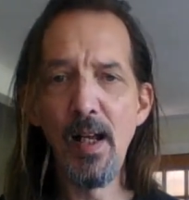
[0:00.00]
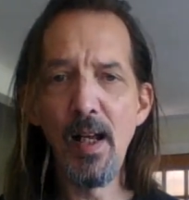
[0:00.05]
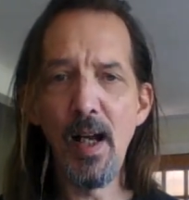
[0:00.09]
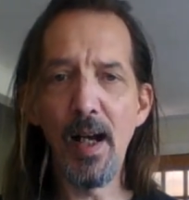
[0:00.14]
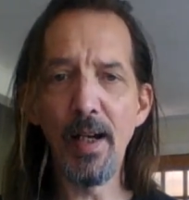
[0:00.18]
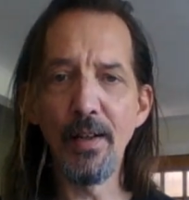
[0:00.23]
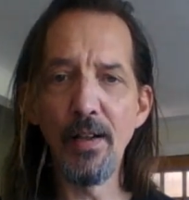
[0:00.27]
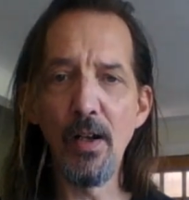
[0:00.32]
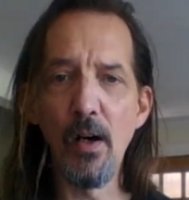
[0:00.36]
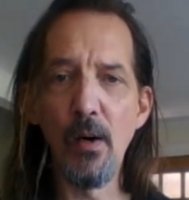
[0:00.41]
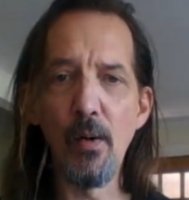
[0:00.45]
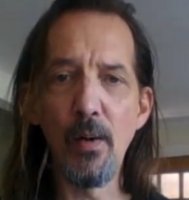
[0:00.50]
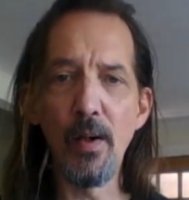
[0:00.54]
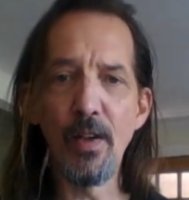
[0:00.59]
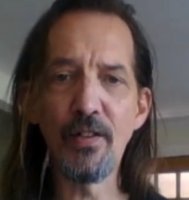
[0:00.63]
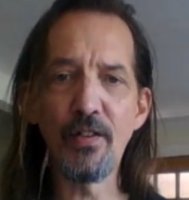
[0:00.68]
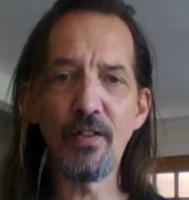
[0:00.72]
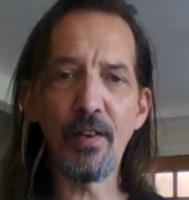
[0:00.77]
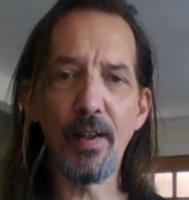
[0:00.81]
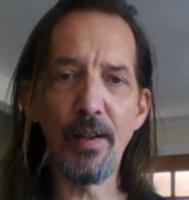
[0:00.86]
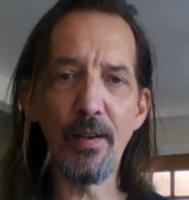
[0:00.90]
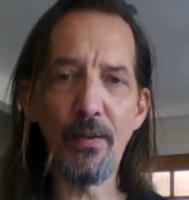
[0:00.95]
I know
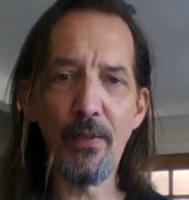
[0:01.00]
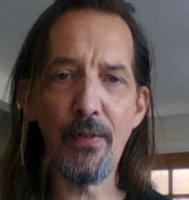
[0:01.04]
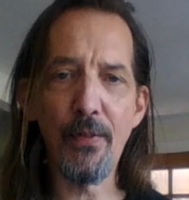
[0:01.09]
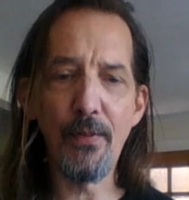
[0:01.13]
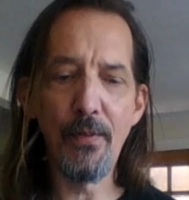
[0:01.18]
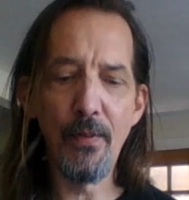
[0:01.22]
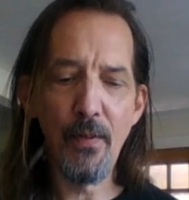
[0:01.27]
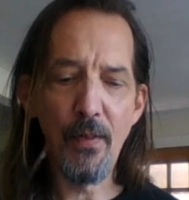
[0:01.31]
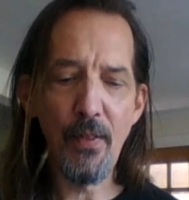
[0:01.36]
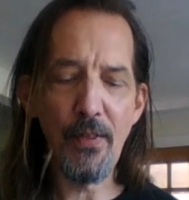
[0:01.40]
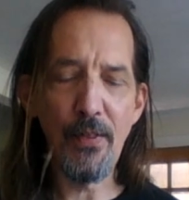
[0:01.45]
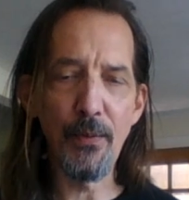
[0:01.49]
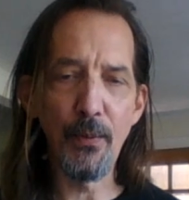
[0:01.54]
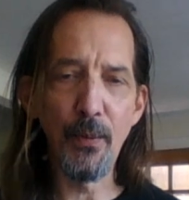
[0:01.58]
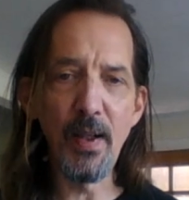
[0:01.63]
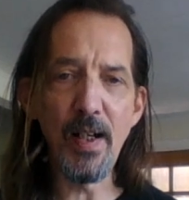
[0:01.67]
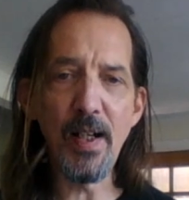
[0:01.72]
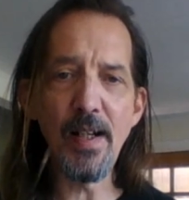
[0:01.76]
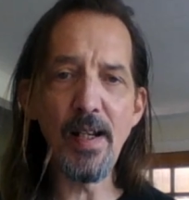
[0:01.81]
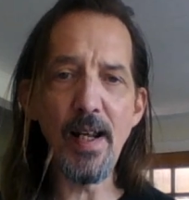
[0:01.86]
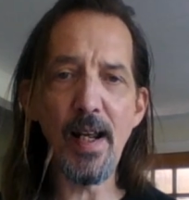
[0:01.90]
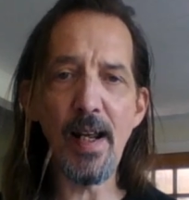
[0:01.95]
it's like
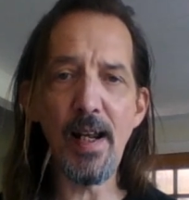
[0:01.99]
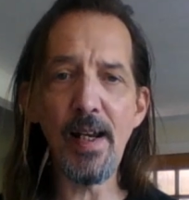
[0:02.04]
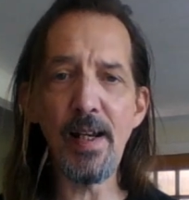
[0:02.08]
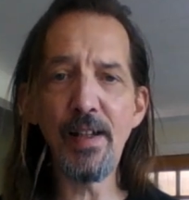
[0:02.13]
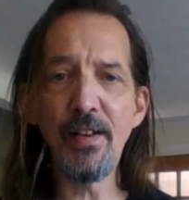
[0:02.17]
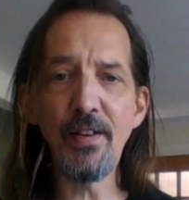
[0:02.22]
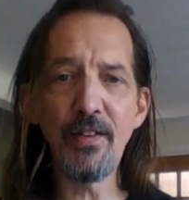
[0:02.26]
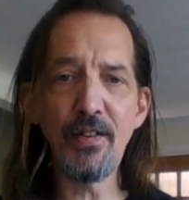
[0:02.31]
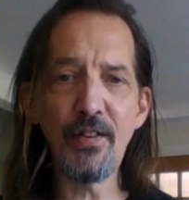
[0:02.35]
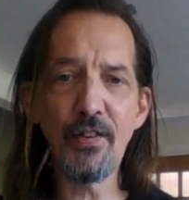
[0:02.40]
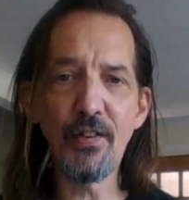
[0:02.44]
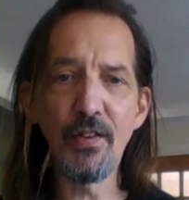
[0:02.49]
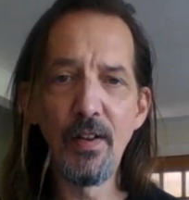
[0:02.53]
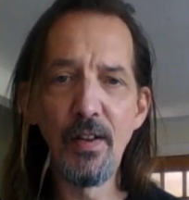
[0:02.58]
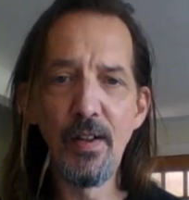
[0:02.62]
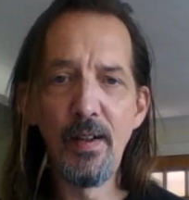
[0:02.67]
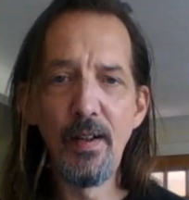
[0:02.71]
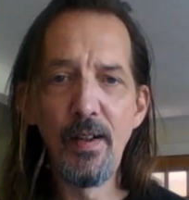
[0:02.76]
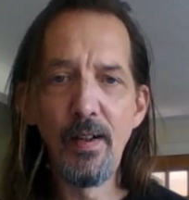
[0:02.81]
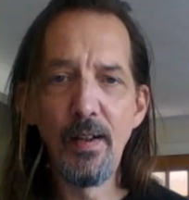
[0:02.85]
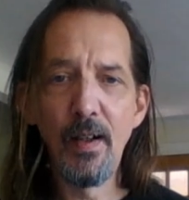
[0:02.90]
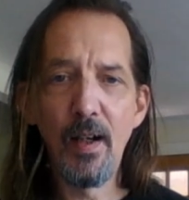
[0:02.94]
3 days
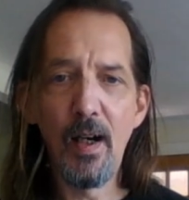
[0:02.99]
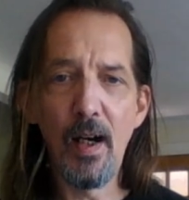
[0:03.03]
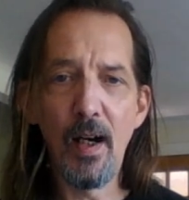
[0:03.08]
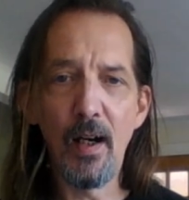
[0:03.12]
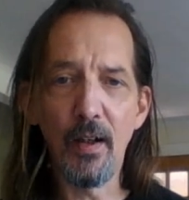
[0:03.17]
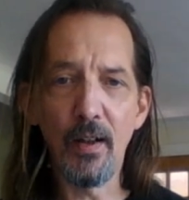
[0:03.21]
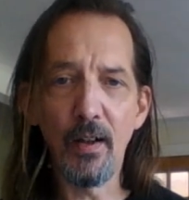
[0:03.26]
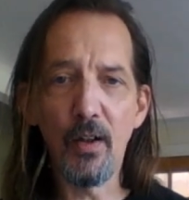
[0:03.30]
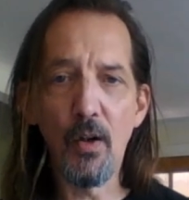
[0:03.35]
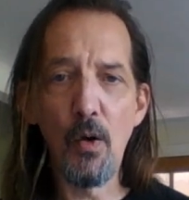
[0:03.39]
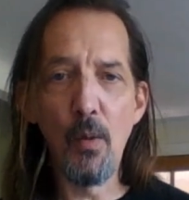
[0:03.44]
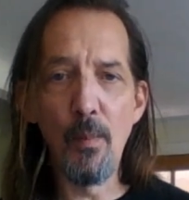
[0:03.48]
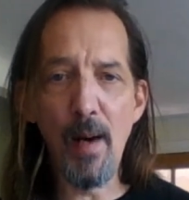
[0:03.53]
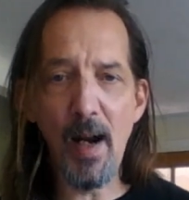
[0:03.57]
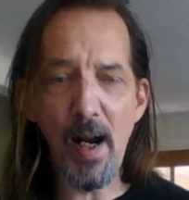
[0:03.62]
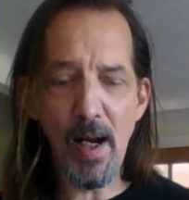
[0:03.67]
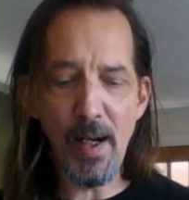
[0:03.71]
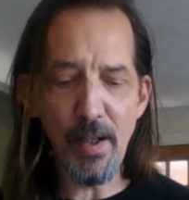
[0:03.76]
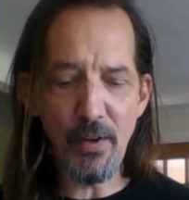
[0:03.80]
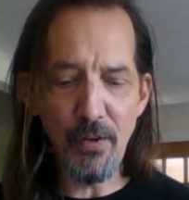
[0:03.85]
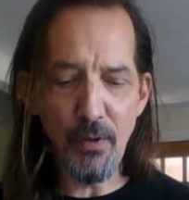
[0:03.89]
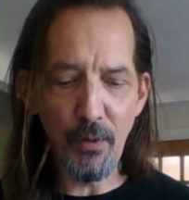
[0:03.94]
go
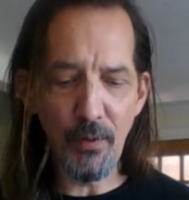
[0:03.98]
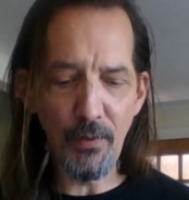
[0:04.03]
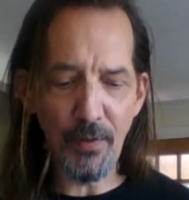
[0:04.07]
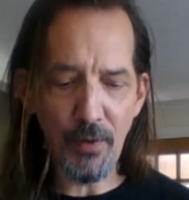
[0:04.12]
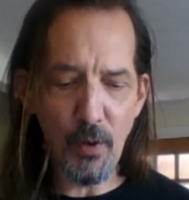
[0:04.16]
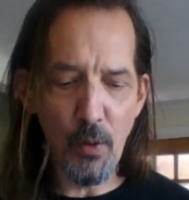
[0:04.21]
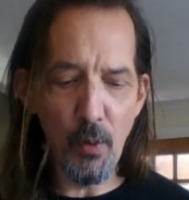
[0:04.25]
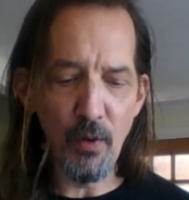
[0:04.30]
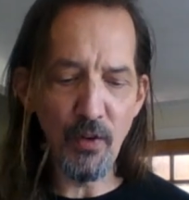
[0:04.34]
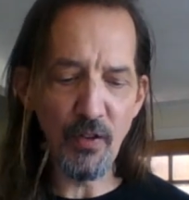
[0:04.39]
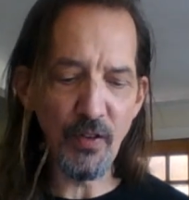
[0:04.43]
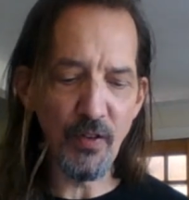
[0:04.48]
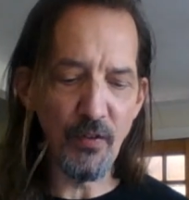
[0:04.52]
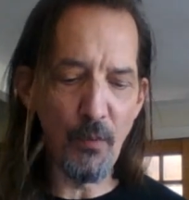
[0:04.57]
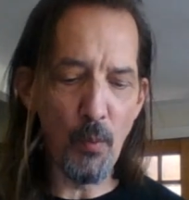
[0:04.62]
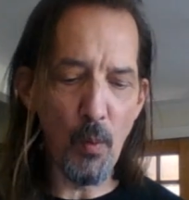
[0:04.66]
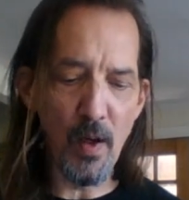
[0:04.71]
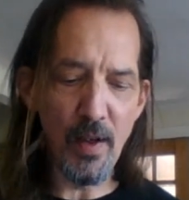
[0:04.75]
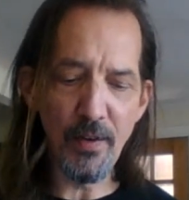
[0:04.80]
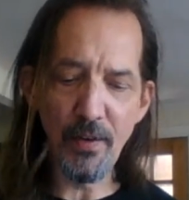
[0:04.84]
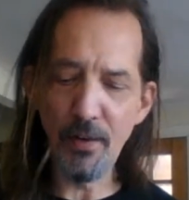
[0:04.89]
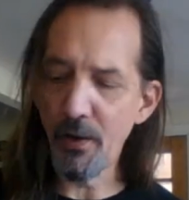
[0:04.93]
by during the course of
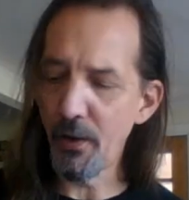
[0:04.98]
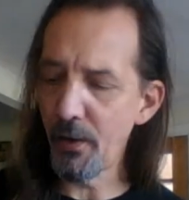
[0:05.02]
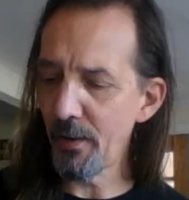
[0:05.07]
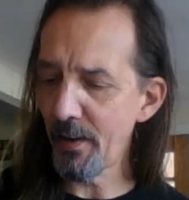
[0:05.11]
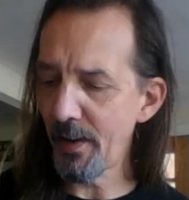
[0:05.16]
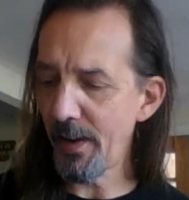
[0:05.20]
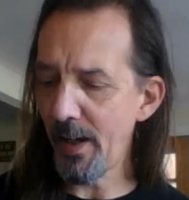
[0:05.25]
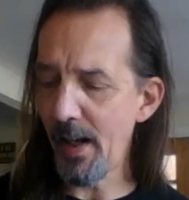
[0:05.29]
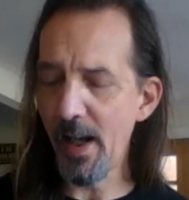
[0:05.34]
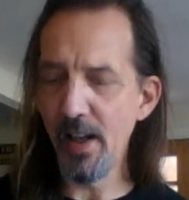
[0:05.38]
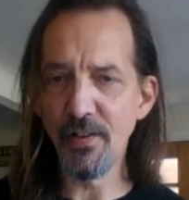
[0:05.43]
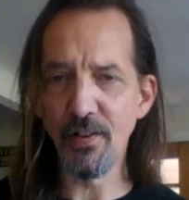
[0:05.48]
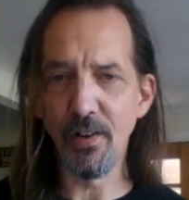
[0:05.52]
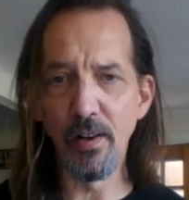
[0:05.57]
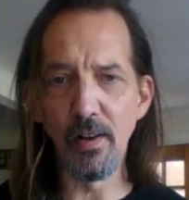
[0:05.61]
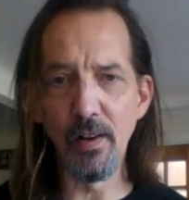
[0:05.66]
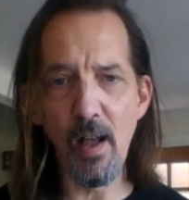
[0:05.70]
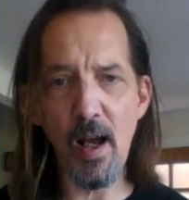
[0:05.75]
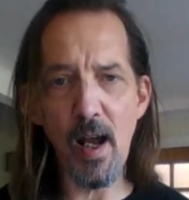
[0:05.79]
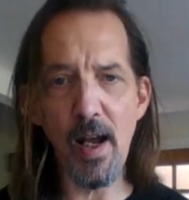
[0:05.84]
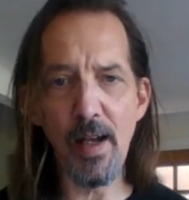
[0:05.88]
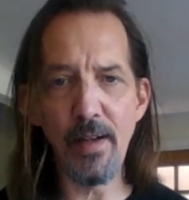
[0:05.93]
1 turn, and it has a
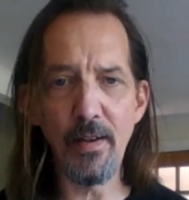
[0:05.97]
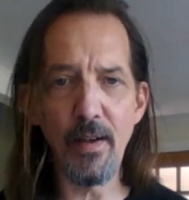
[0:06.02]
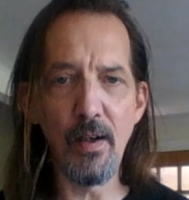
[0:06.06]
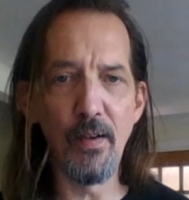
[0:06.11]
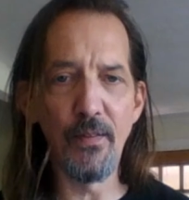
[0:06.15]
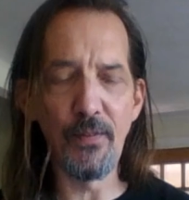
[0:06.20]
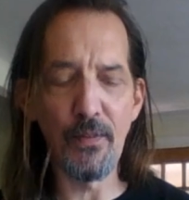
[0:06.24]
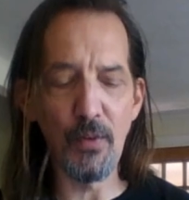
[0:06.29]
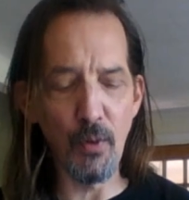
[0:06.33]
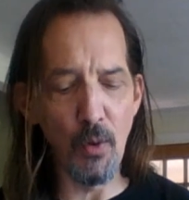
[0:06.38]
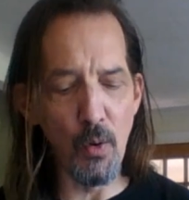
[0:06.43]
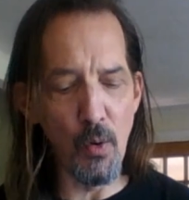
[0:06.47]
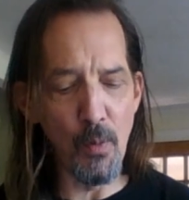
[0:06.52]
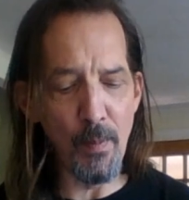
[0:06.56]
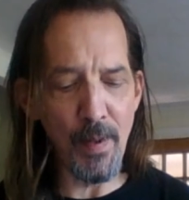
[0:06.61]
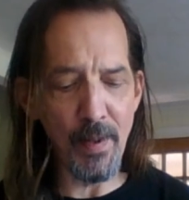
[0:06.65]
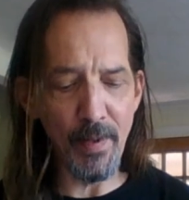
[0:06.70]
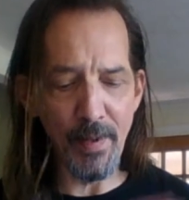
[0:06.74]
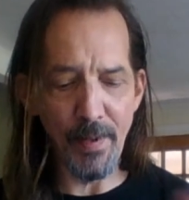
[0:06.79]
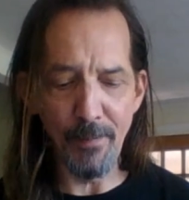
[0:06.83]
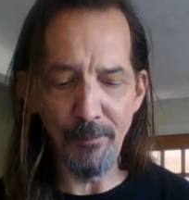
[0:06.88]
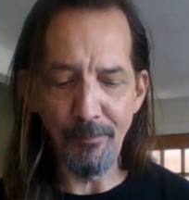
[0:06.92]
lot of chrome
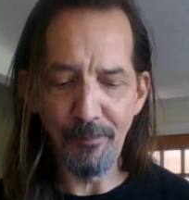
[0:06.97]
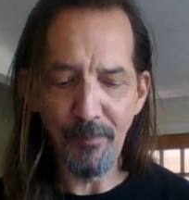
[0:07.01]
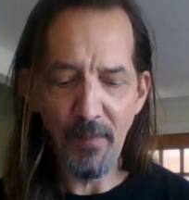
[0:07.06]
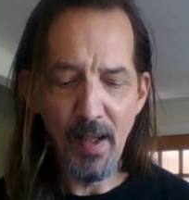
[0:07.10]
in it.